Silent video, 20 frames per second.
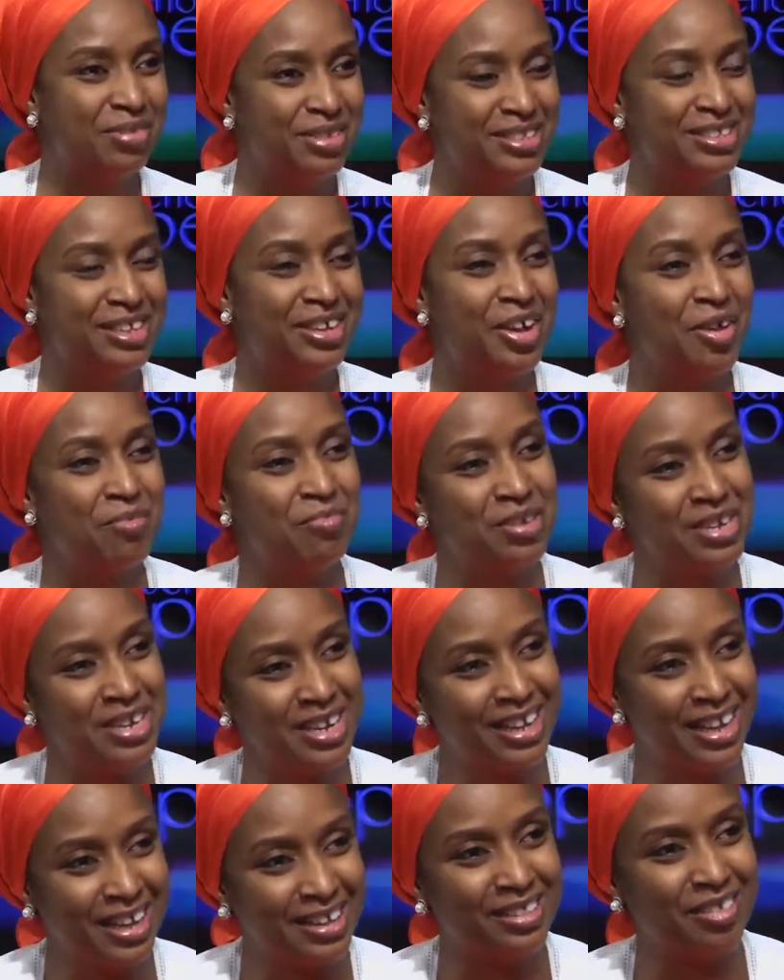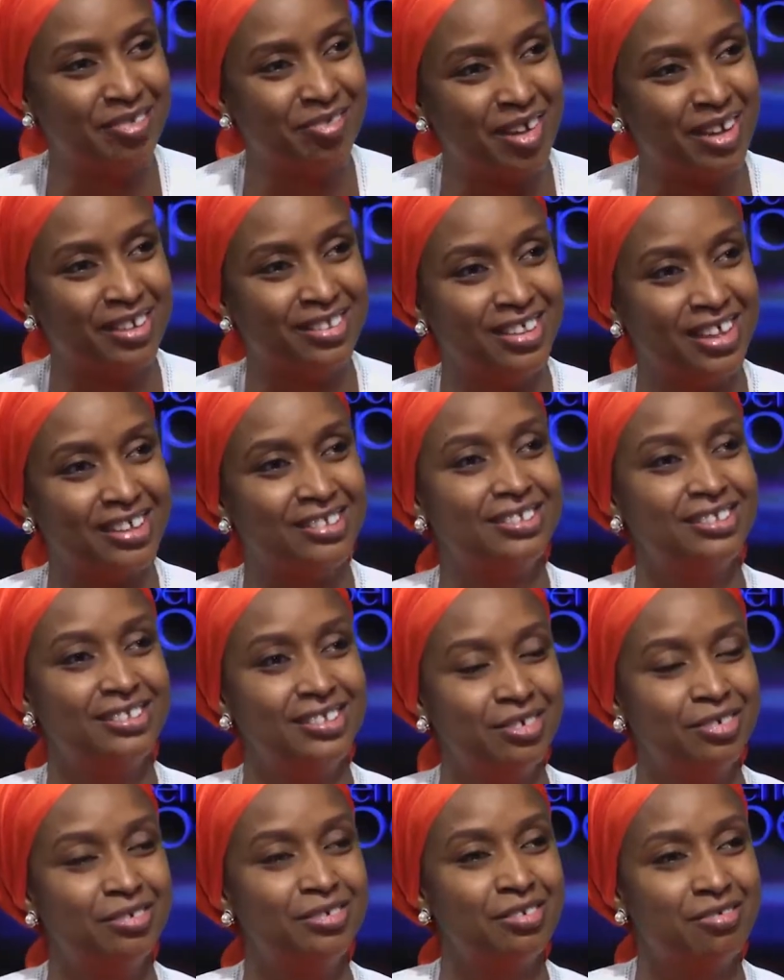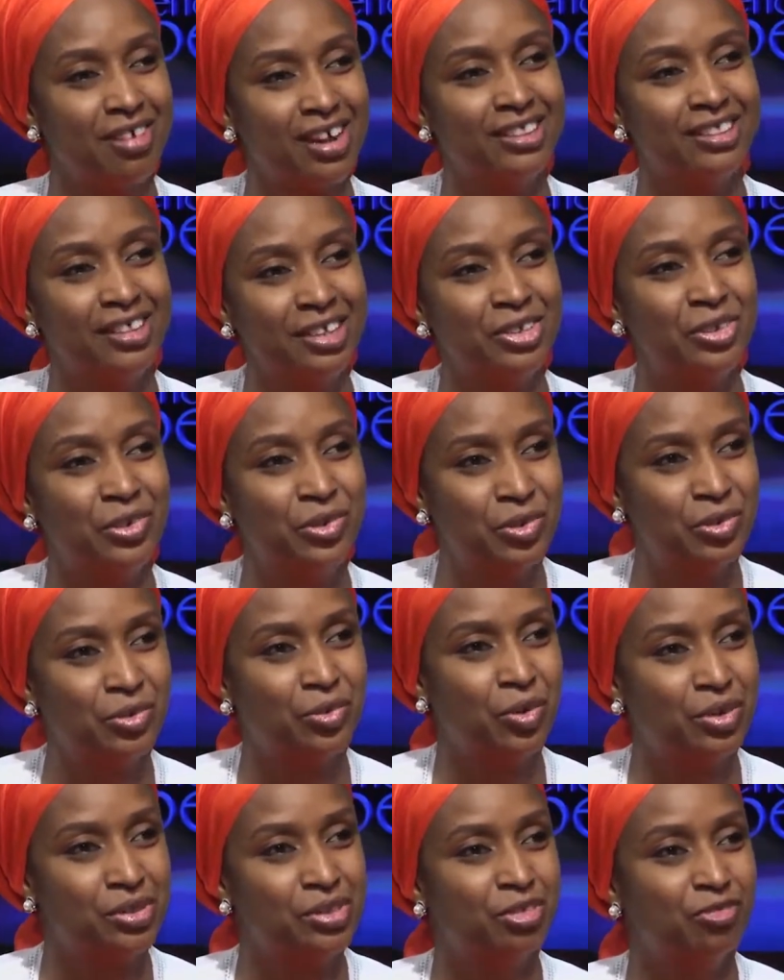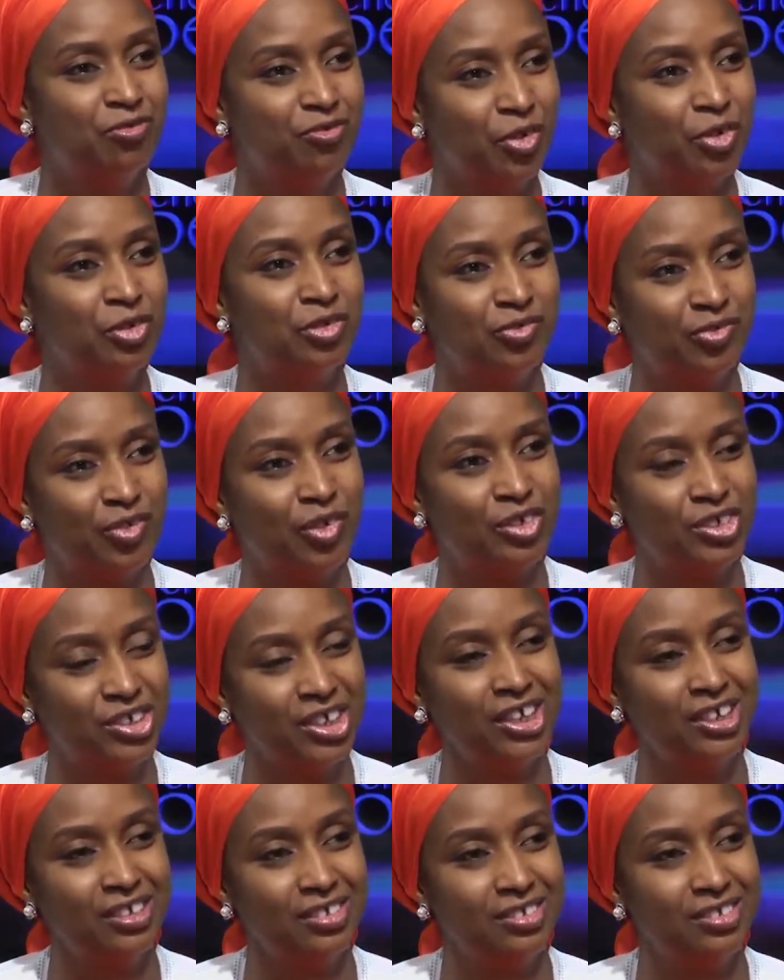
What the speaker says: able to communicate the fact that, you know, the right thing to do was to vote for